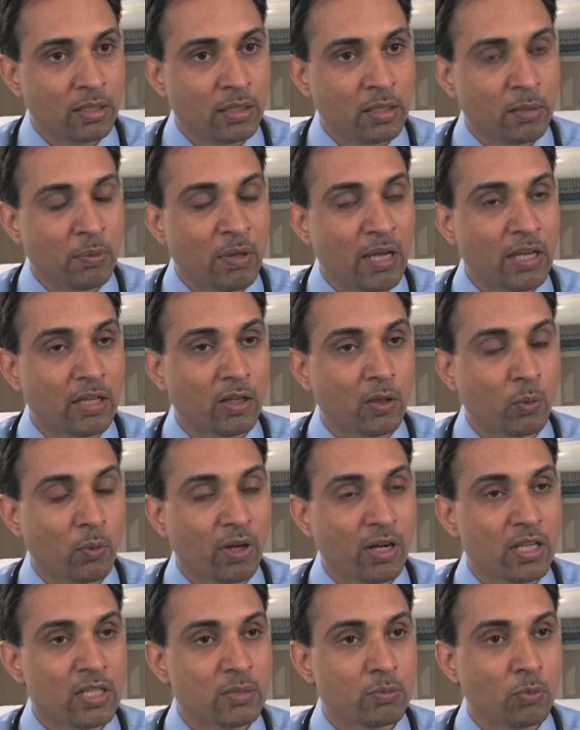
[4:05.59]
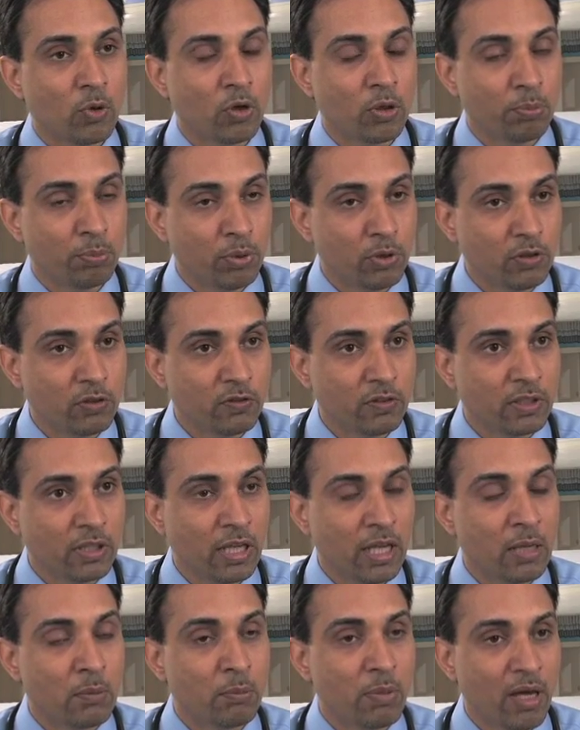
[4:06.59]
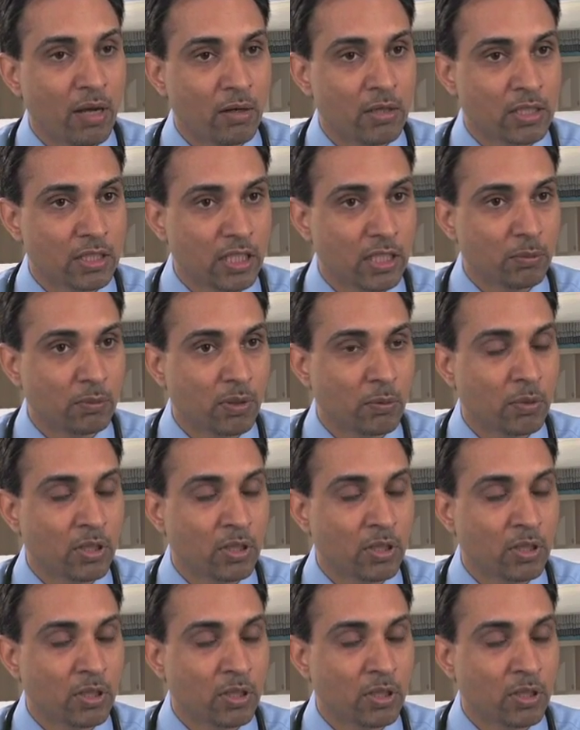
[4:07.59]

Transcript: depending on what is more proven and better treatment